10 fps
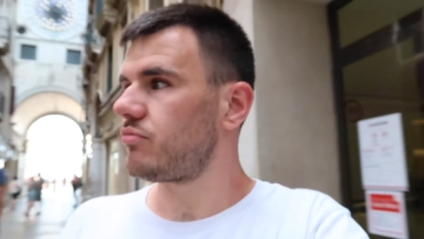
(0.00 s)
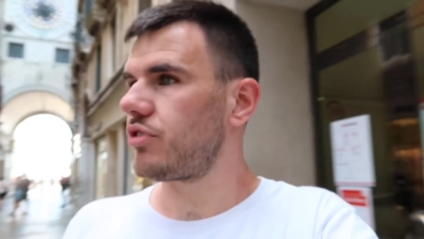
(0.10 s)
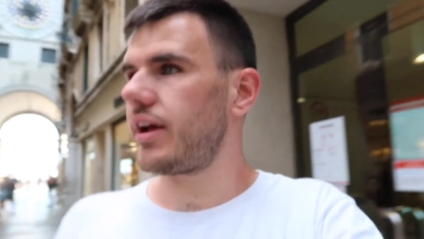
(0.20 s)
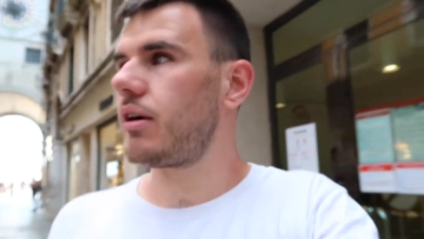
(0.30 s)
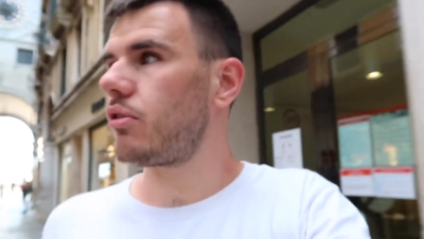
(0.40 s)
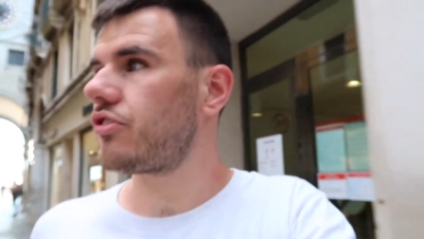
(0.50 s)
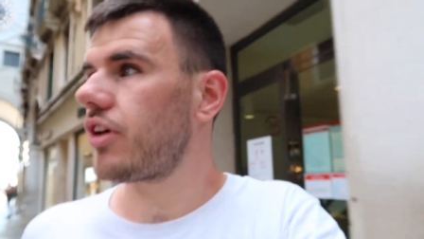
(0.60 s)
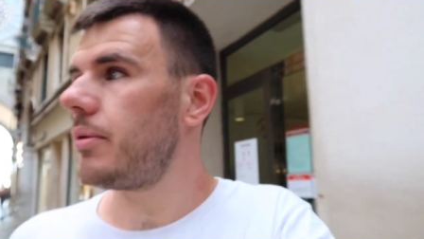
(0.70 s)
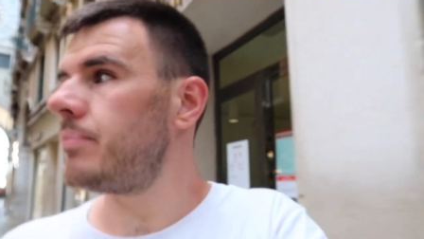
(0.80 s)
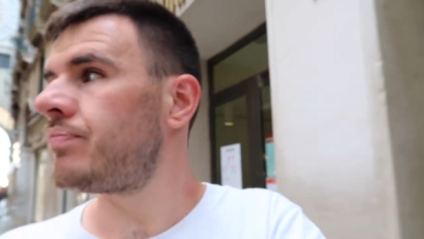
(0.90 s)
for an hour or so,
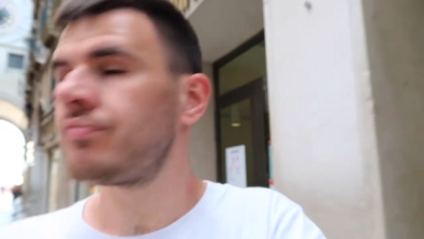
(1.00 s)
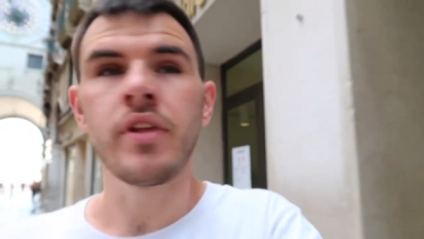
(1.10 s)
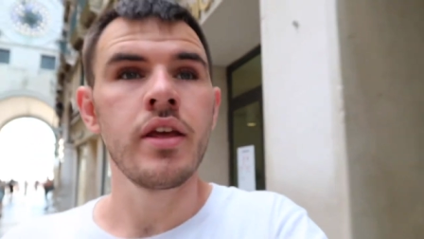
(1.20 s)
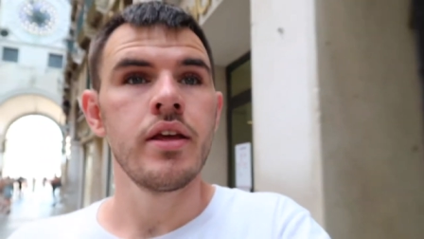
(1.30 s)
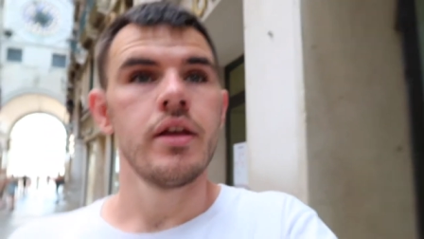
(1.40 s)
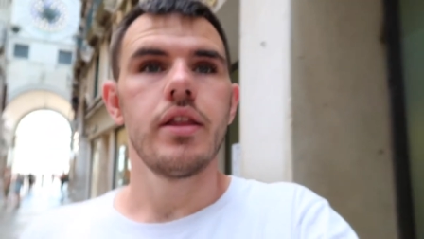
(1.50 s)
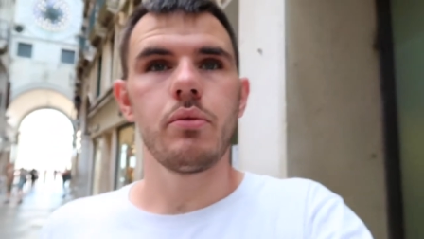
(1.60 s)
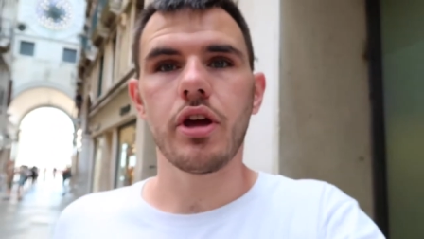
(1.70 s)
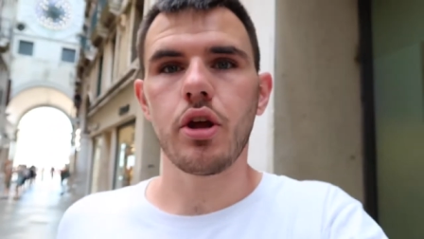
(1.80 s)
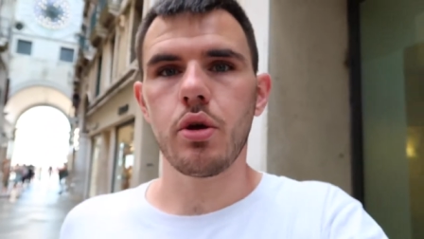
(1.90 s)
and
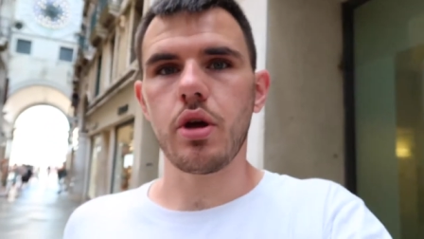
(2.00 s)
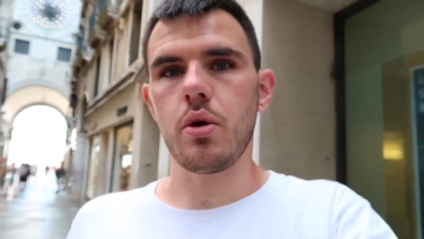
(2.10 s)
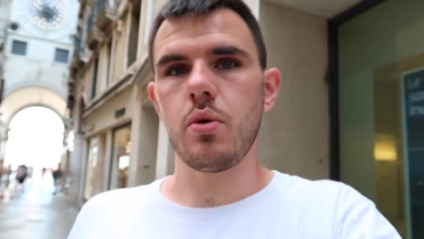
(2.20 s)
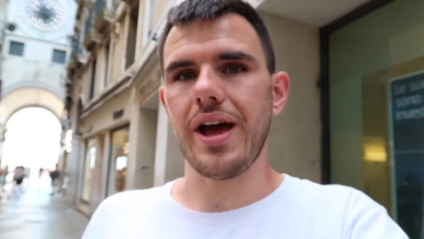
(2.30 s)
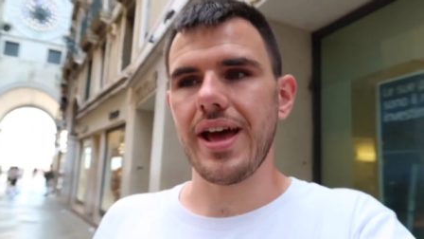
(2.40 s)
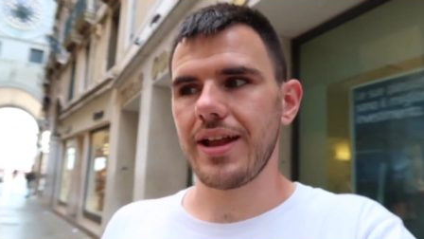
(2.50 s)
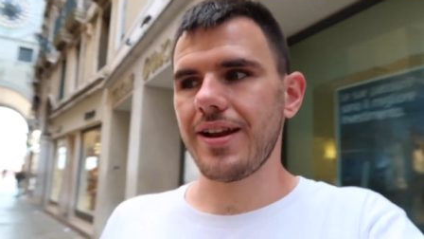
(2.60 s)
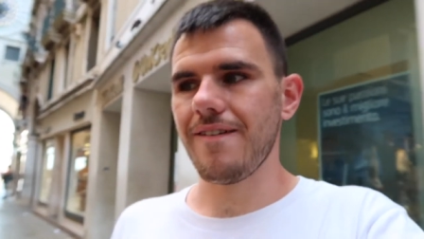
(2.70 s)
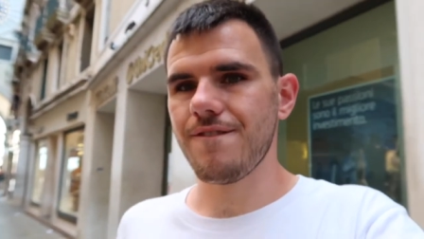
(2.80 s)
we're going to go and